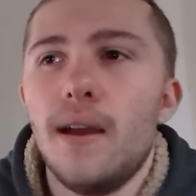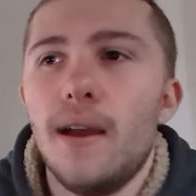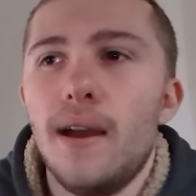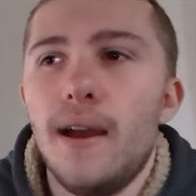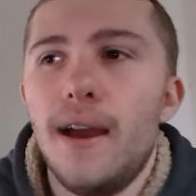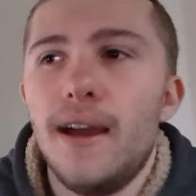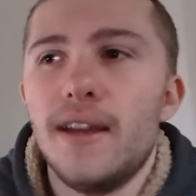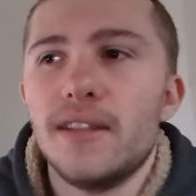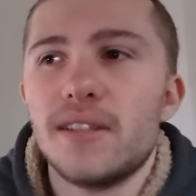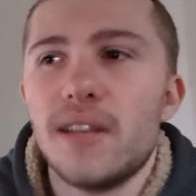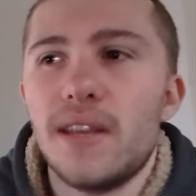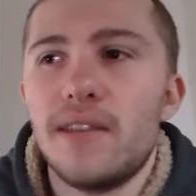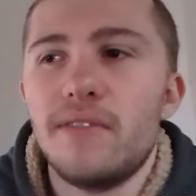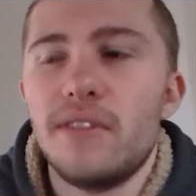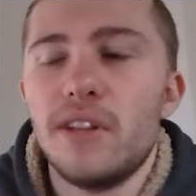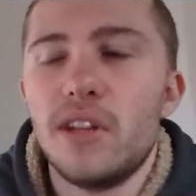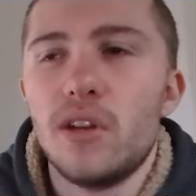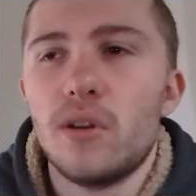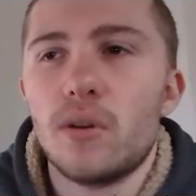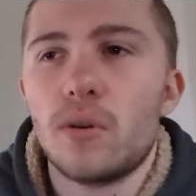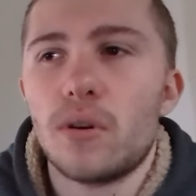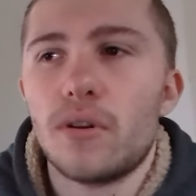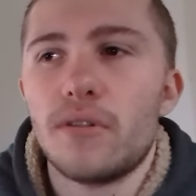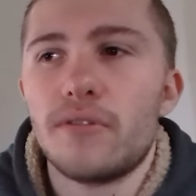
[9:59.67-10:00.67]
uh, as a
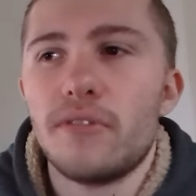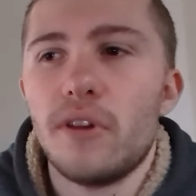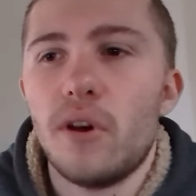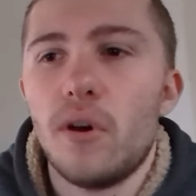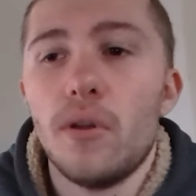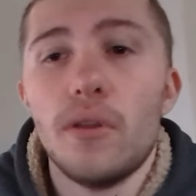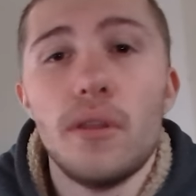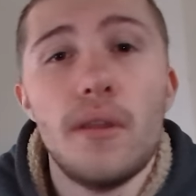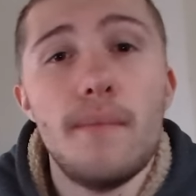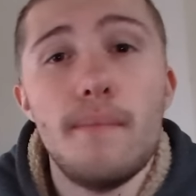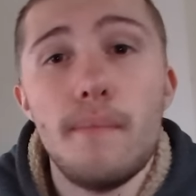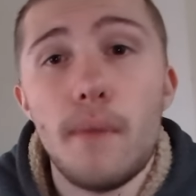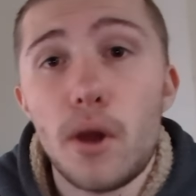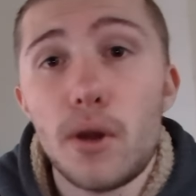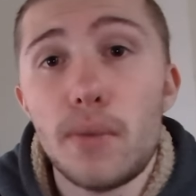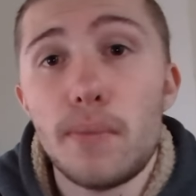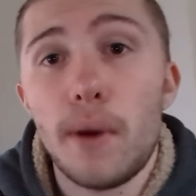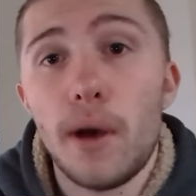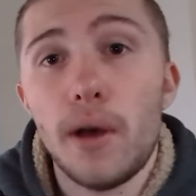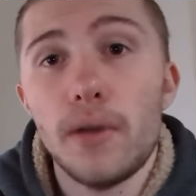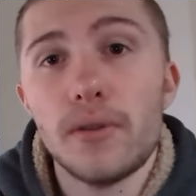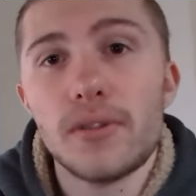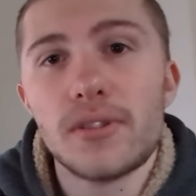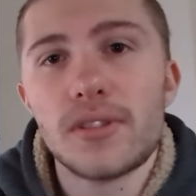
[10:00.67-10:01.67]
video referral on the
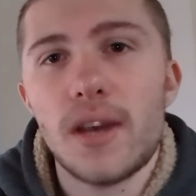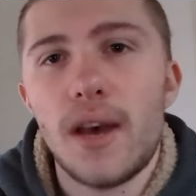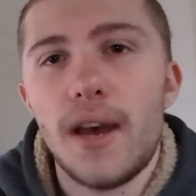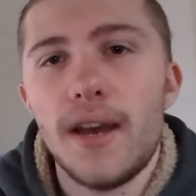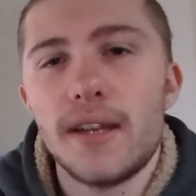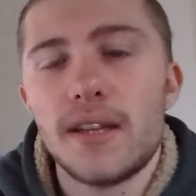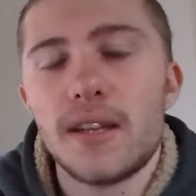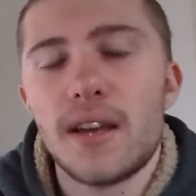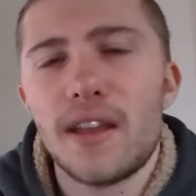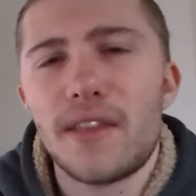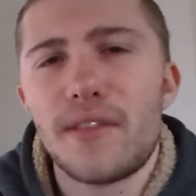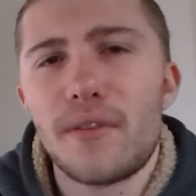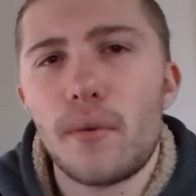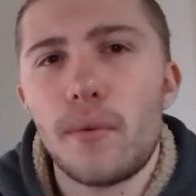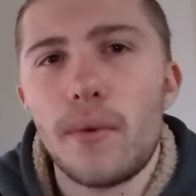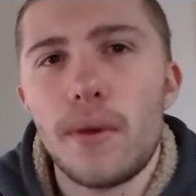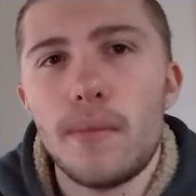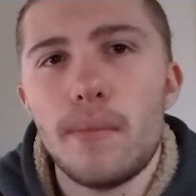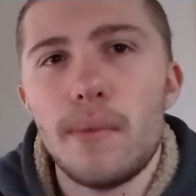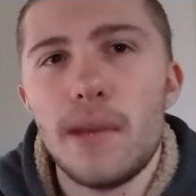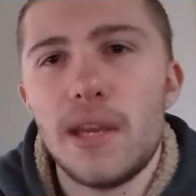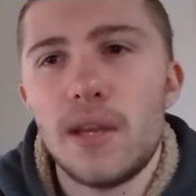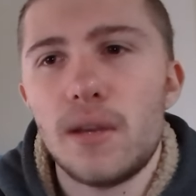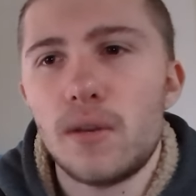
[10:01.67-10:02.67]
mobile side, I thought
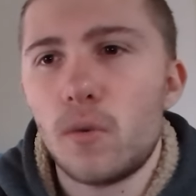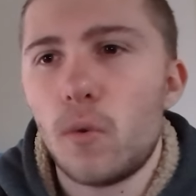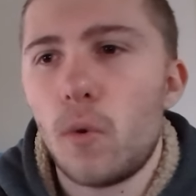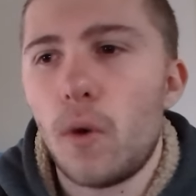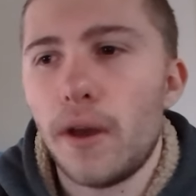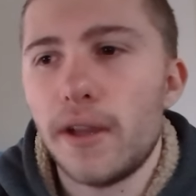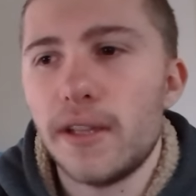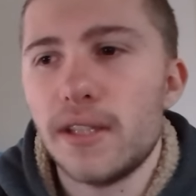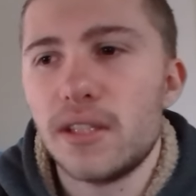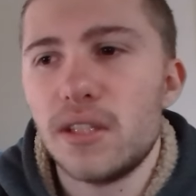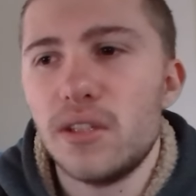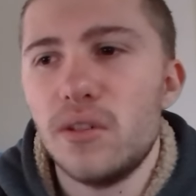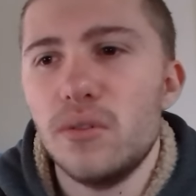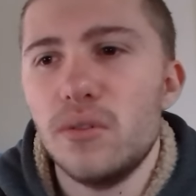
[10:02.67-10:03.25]
it would be quite